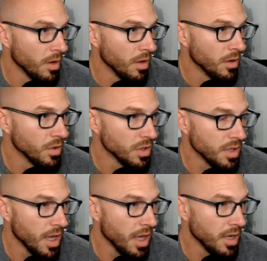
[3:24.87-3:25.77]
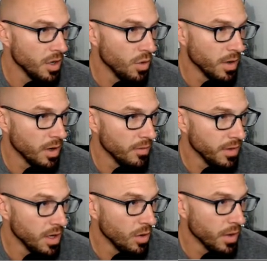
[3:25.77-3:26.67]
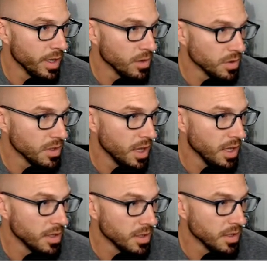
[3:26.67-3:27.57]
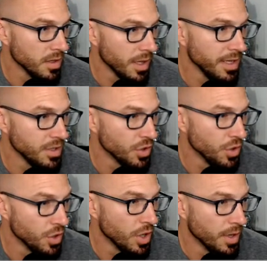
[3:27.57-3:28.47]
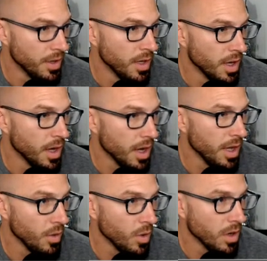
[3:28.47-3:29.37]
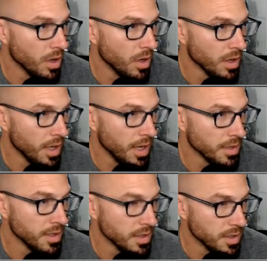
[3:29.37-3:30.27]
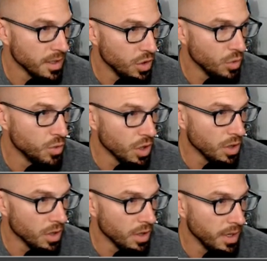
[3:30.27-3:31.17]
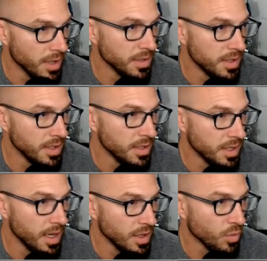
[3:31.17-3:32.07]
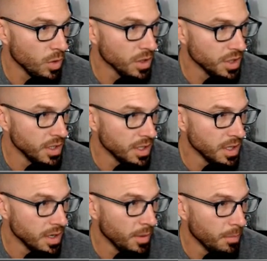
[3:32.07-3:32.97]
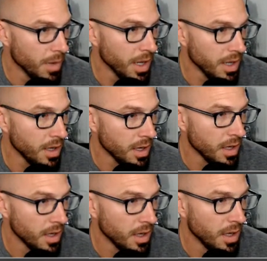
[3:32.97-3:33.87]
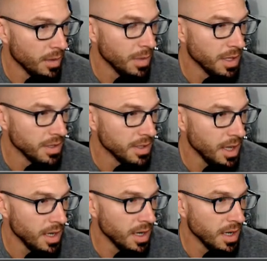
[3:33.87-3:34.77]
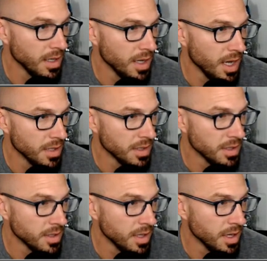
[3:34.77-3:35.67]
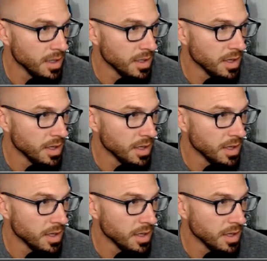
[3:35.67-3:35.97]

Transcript: Just Ed, UNLV, Ohio State, Laser, Iowa, Kansas, Utah, NC State, Washington, Mike, Penn State, and Kansas State,